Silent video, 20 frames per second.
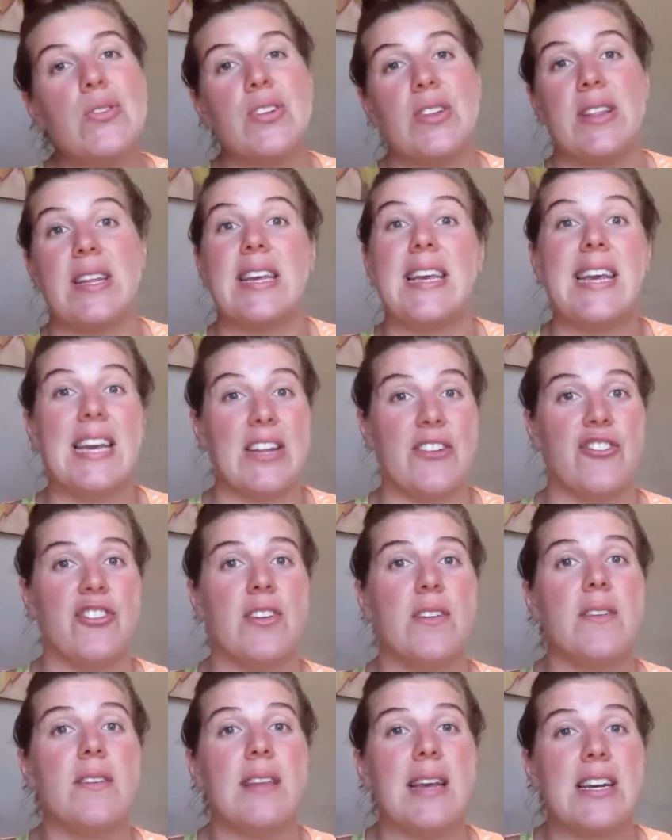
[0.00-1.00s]
to the
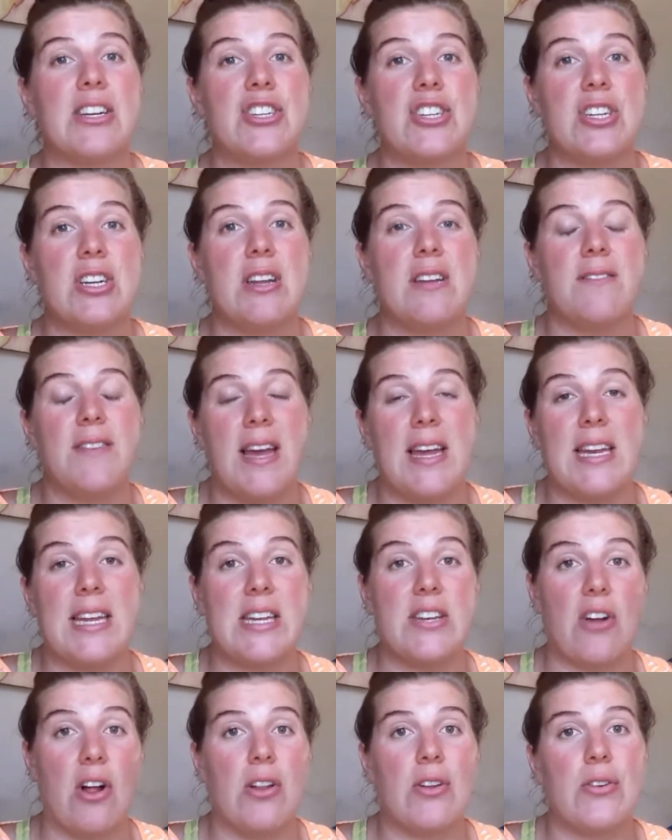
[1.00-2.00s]
kitchen section of any
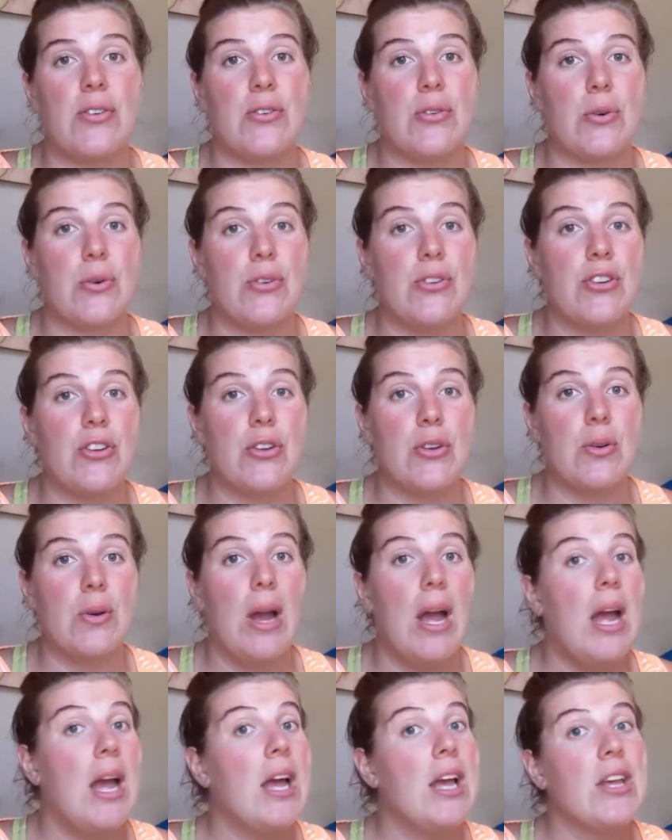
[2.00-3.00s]
dollar store too,